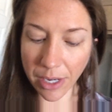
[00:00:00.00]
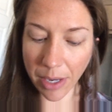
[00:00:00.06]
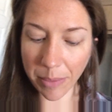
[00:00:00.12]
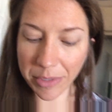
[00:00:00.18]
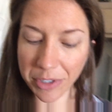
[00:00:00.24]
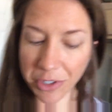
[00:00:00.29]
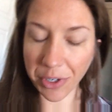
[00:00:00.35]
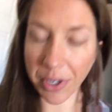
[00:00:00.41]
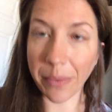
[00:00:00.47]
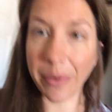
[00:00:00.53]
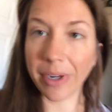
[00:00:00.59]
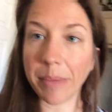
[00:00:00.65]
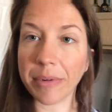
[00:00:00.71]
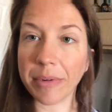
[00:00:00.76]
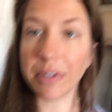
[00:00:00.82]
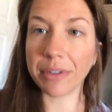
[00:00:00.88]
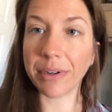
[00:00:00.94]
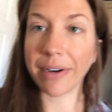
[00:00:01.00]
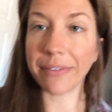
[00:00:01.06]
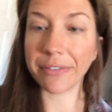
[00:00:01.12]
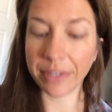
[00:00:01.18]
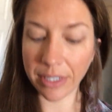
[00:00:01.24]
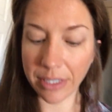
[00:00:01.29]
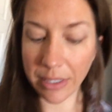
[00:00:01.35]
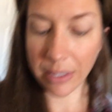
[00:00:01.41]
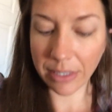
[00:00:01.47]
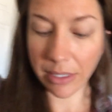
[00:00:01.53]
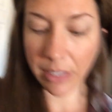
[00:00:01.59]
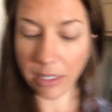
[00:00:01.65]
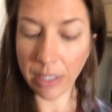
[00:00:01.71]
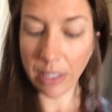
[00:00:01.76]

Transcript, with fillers: I'm going to show you what I'm going to do after this.